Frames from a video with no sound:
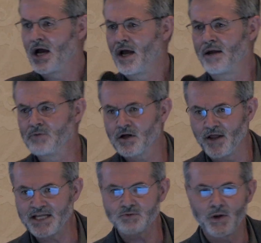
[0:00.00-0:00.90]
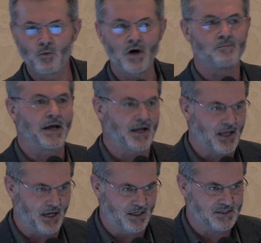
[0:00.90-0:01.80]
in McLean's we weren't
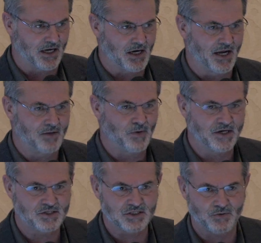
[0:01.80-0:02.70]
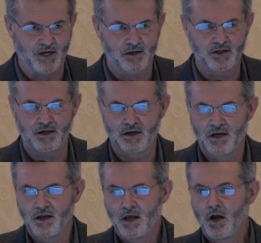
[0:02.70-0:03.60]
medicating psychotic patients regularly,
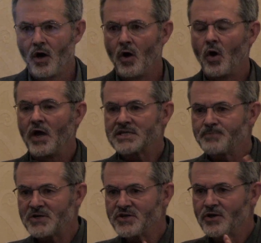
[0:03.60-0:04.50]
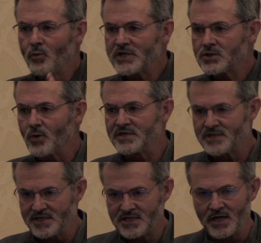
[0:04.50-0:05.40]
especially the rich ones,
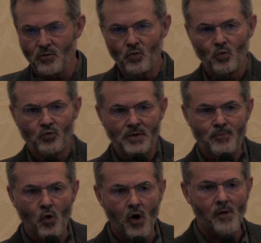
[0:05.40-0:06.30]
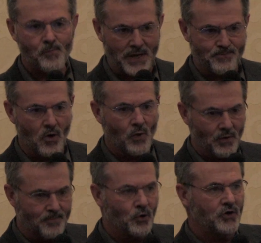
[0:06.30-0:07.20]
they said. The poor people we were
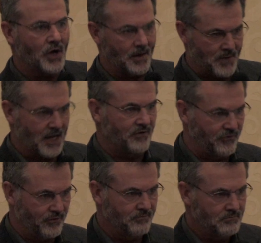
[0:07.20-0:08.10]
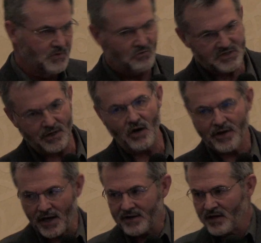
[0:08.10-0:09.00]
putting on meds. We're saying,
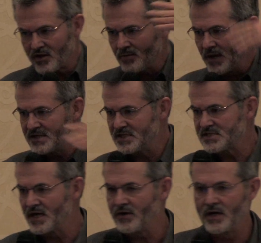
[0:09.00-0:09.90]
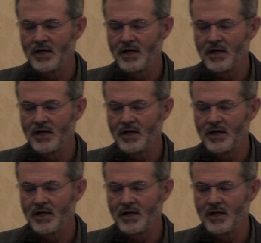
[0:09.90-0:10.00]
okay, take your meds, etc.